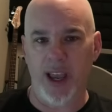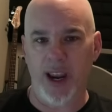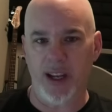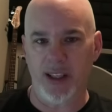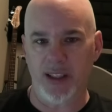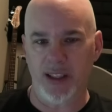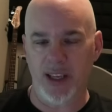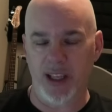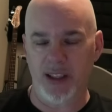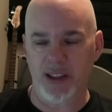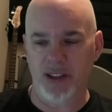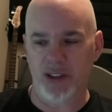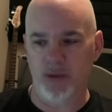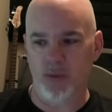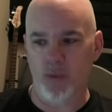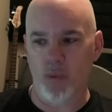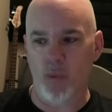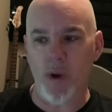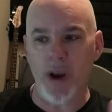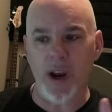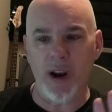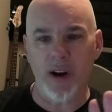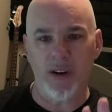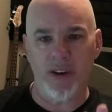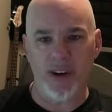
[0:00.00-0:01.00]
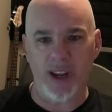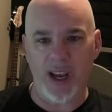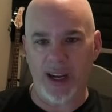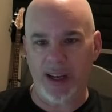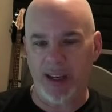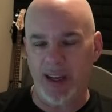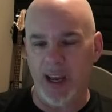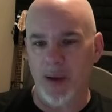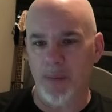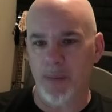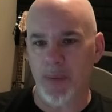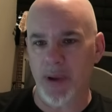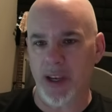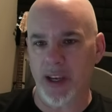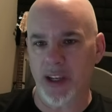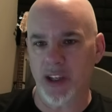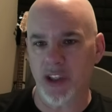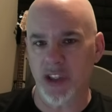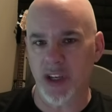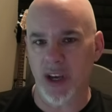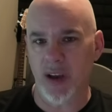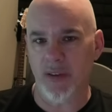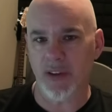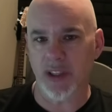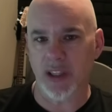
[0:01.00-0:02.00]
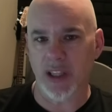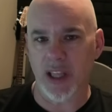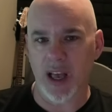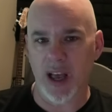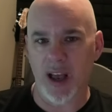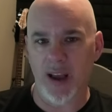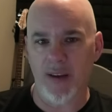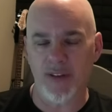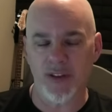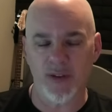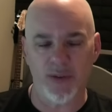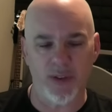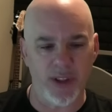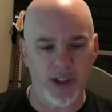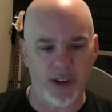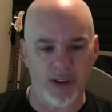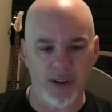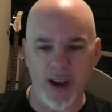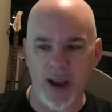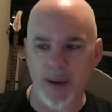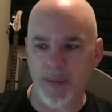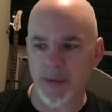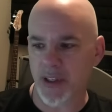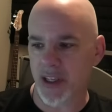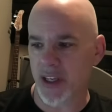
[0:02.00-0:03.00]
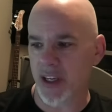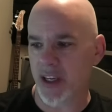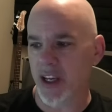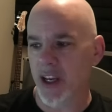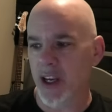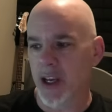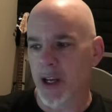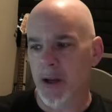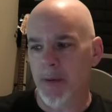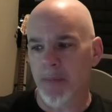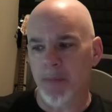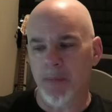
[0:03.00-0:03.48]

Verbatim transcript: And it's weird, like not being in Jeff's lives for the Crapsy